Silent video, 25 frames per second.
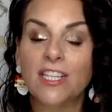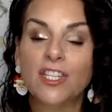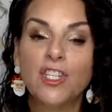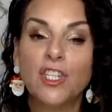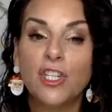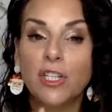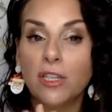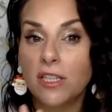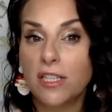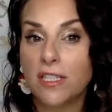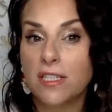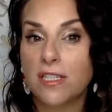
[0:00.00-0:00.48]
She
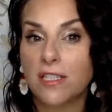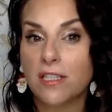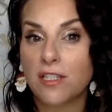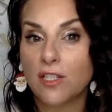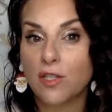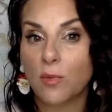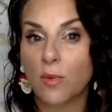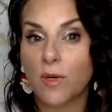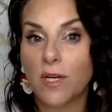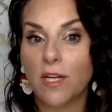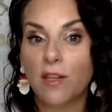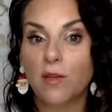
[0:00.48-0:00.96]
listens
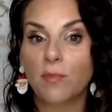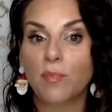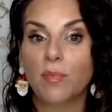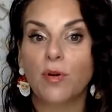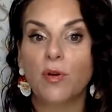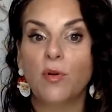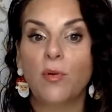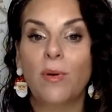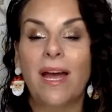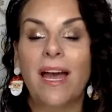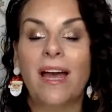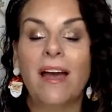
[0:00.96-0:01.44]
to Winnie the
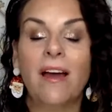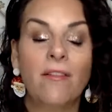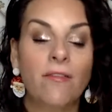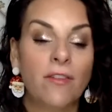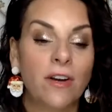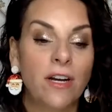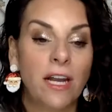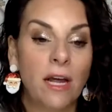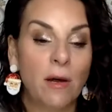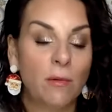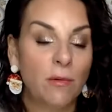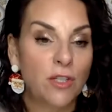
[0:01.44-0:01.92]
Pooh every
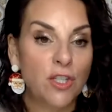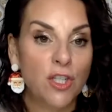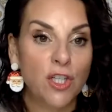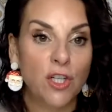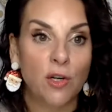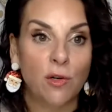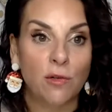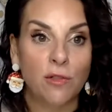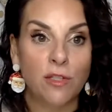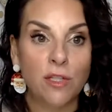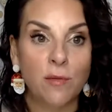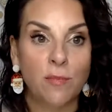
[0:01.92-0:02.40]
night when she
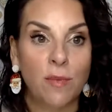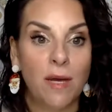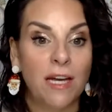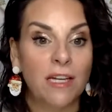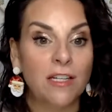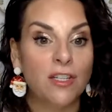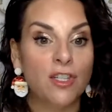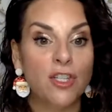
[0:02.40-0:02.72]
goes to bed.